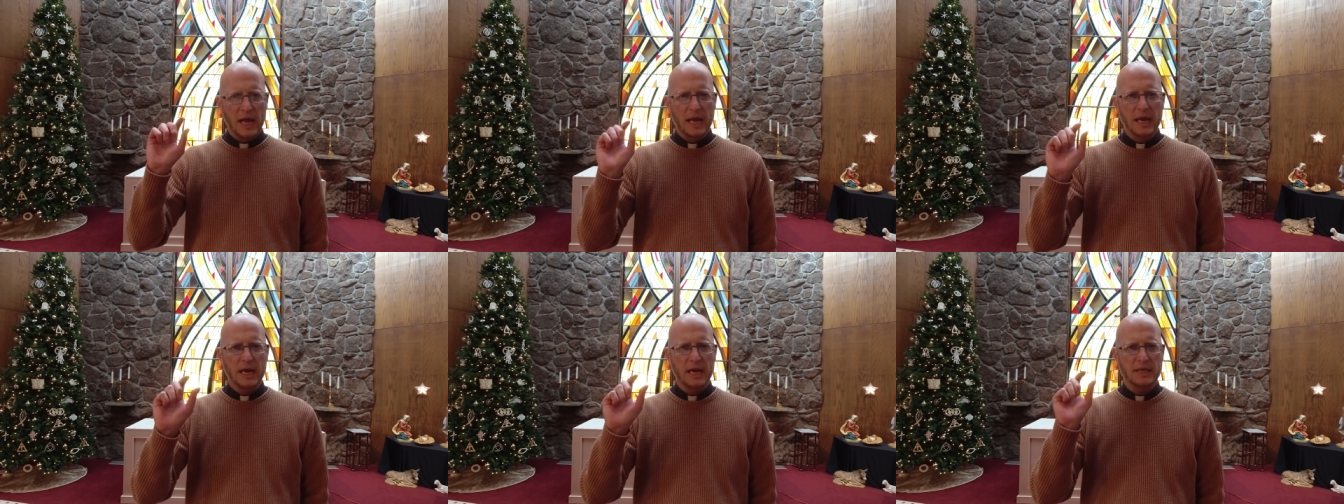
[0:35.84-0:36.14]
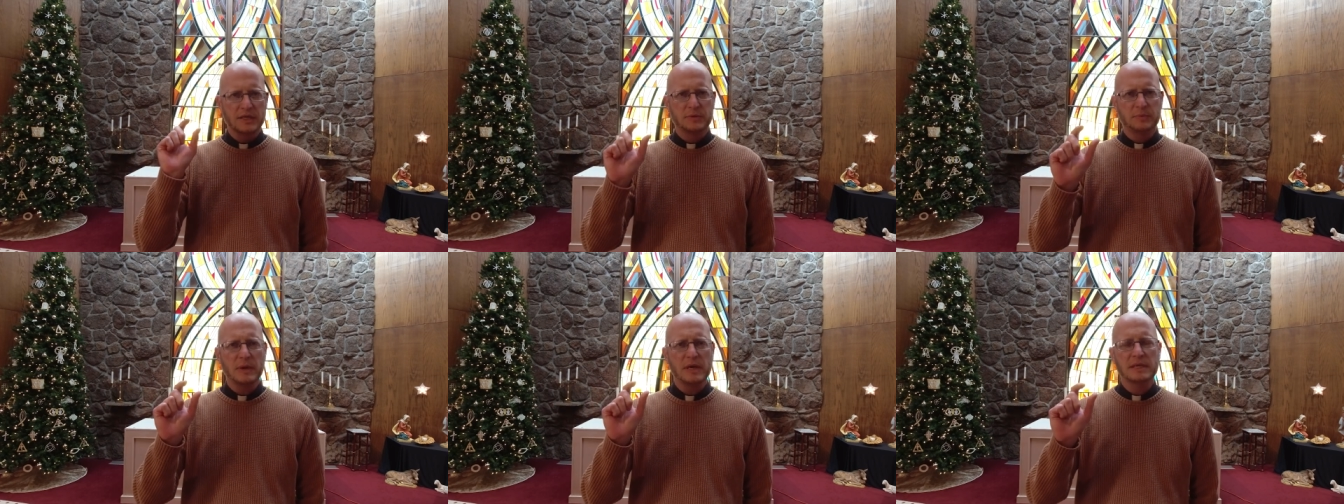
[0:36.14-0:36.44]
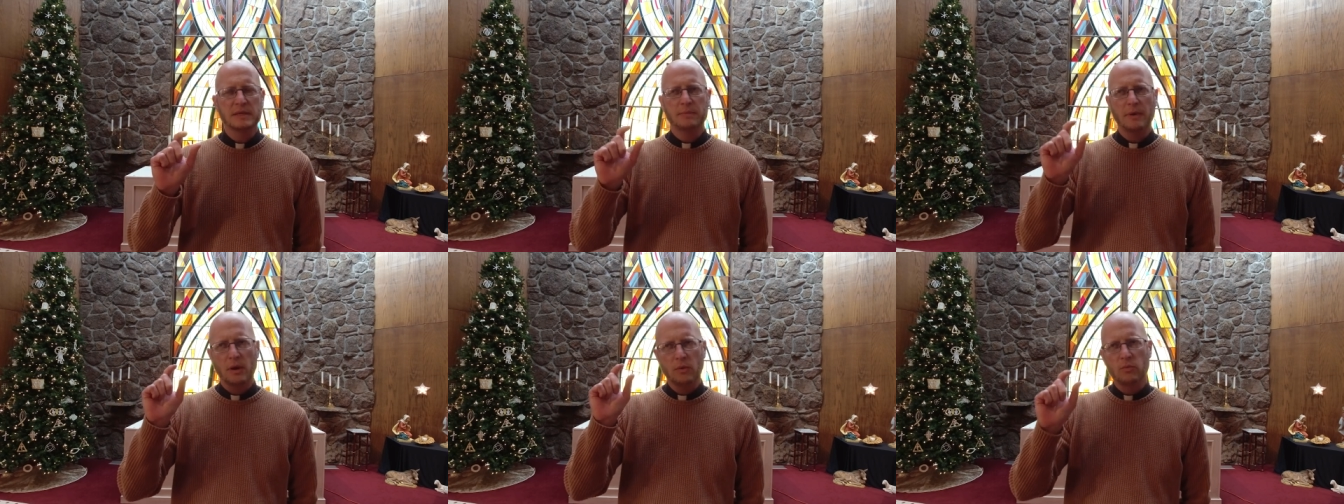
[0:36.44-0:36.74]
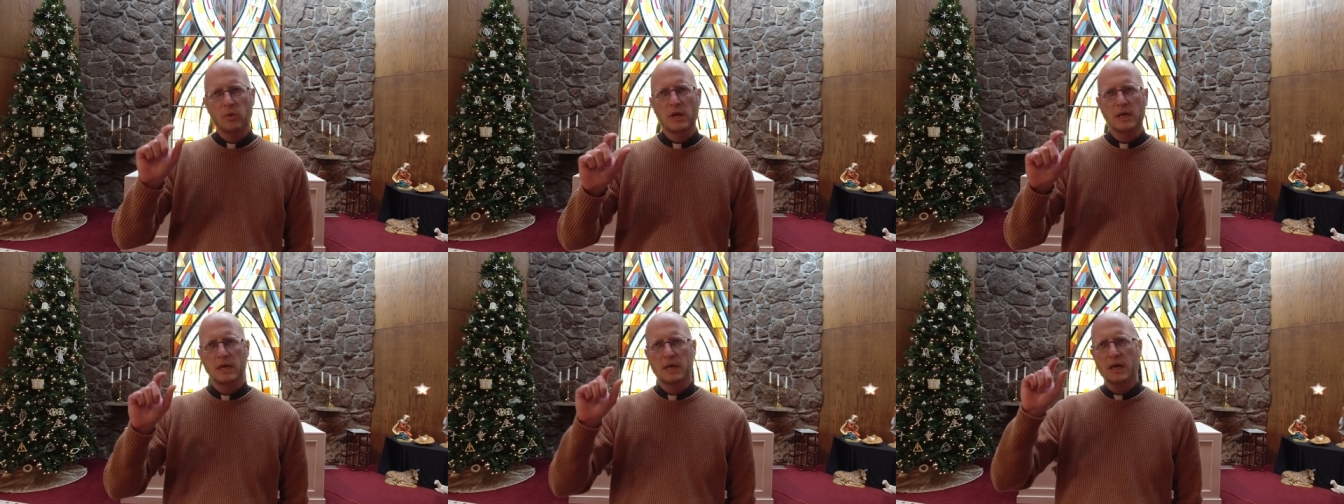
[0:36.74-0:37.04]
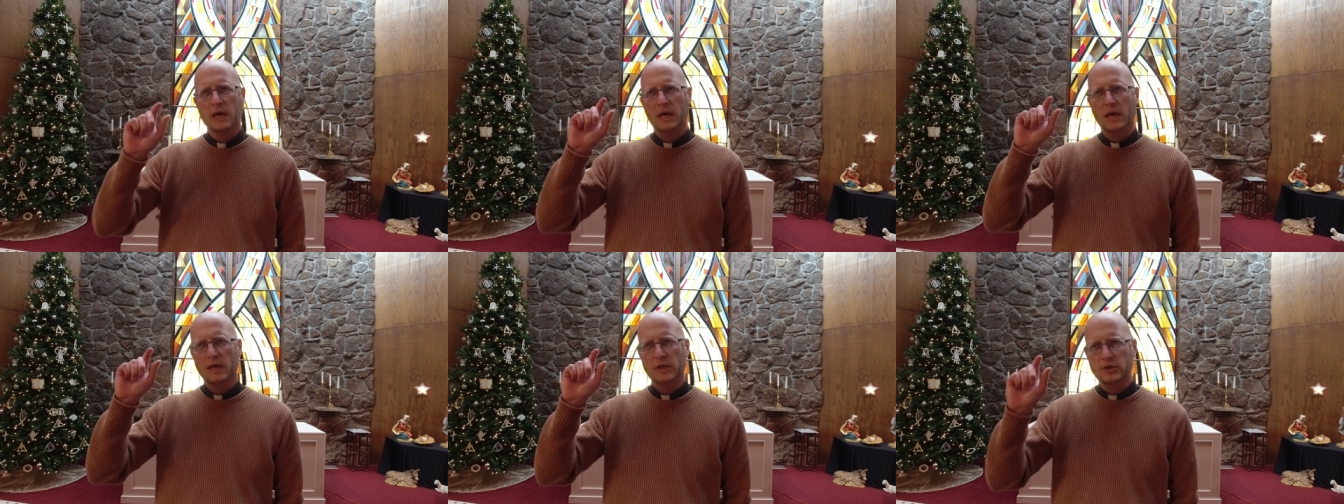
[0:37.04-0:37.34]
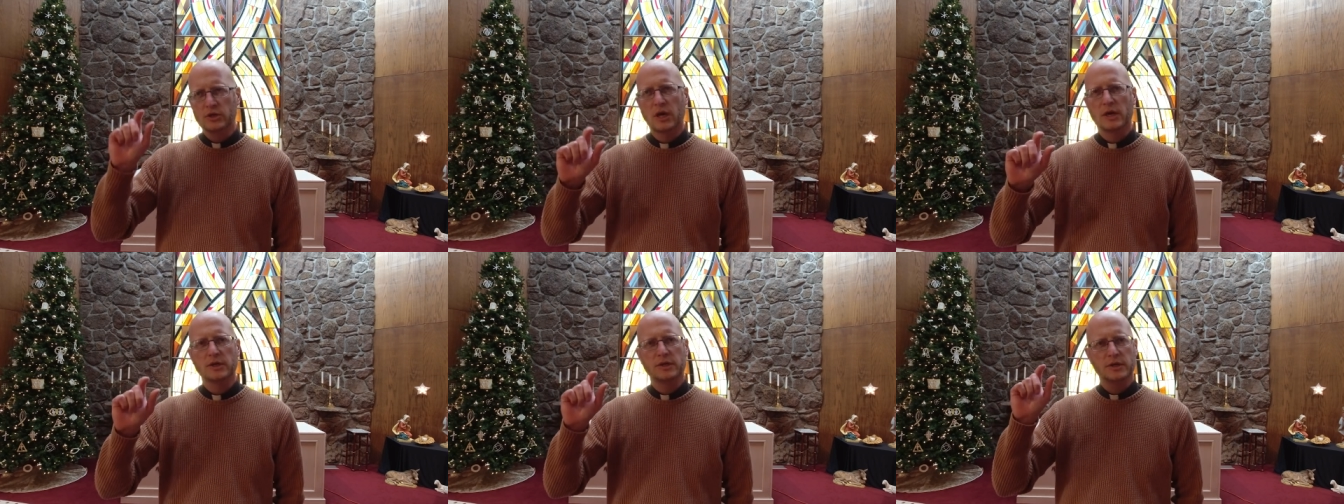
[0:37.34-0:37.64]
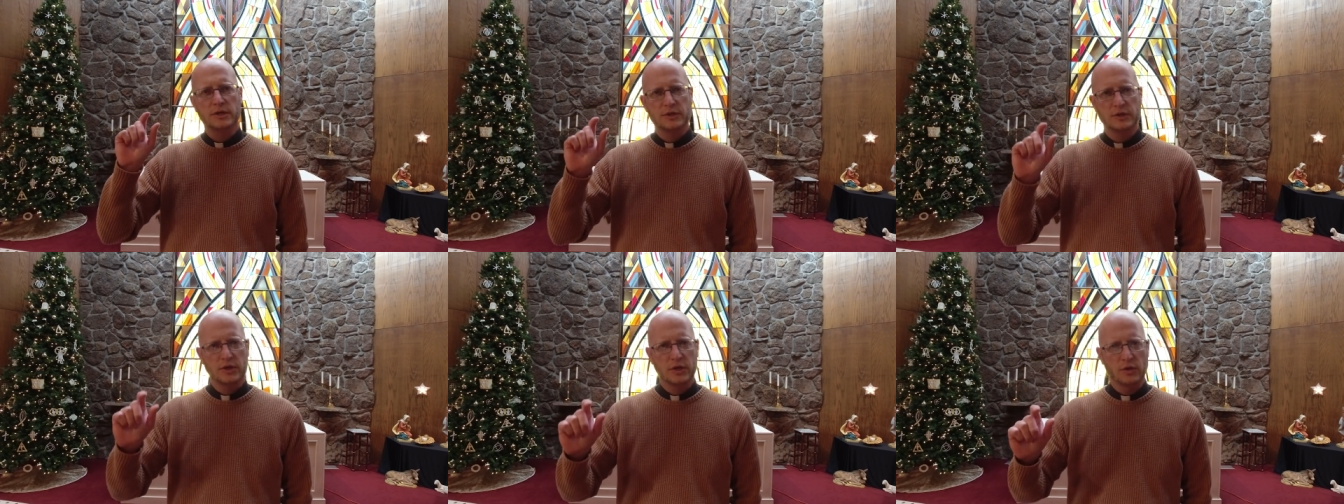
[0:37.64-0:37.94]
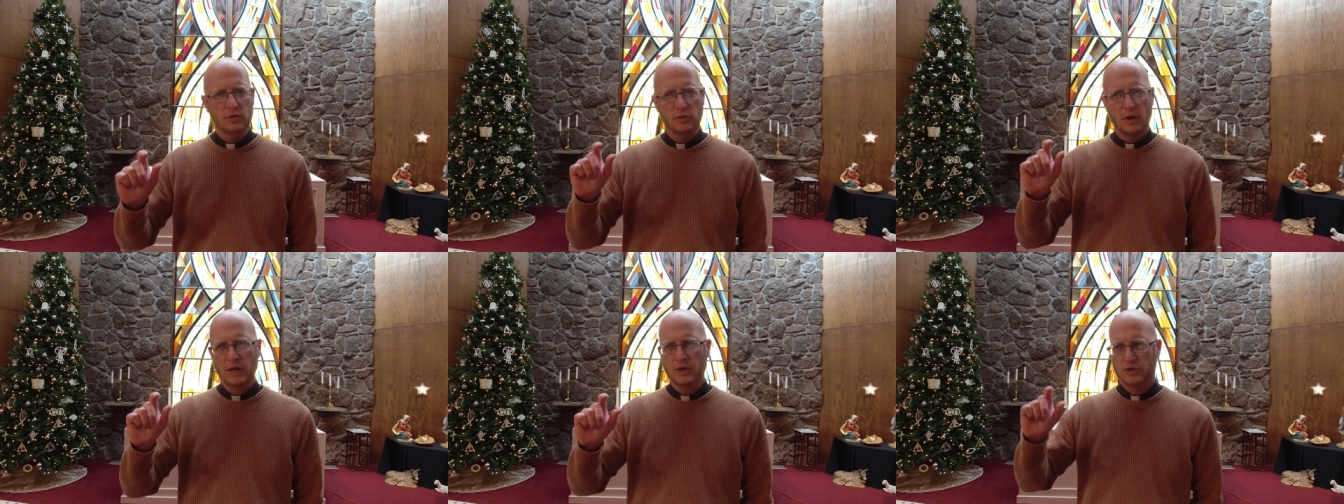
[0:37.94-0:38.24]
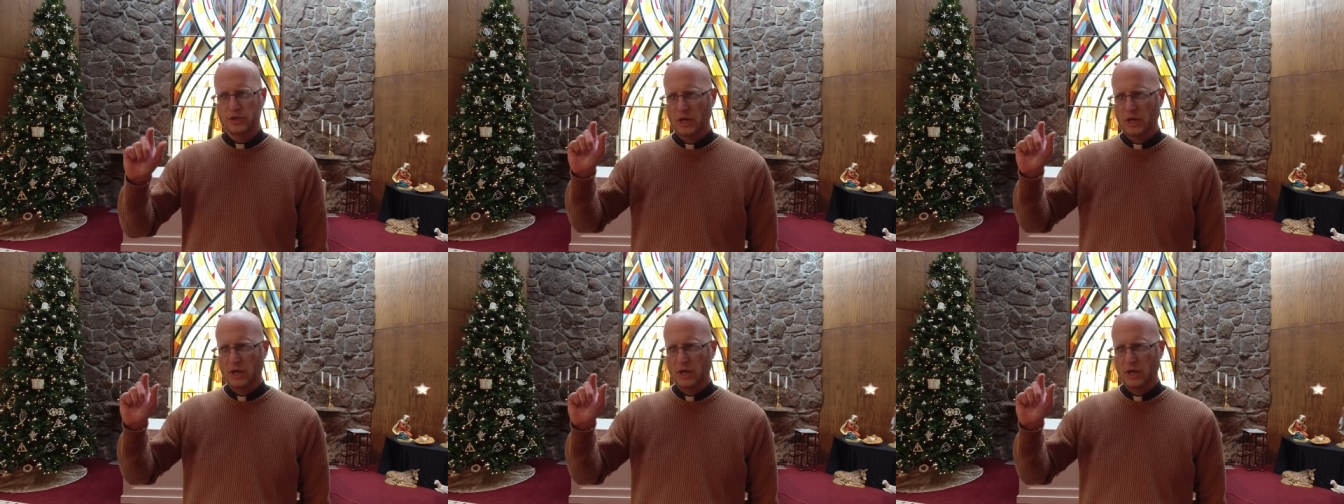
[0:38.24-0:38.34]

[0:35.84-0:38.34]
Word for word: it, it speaks about what uh, judges do, right?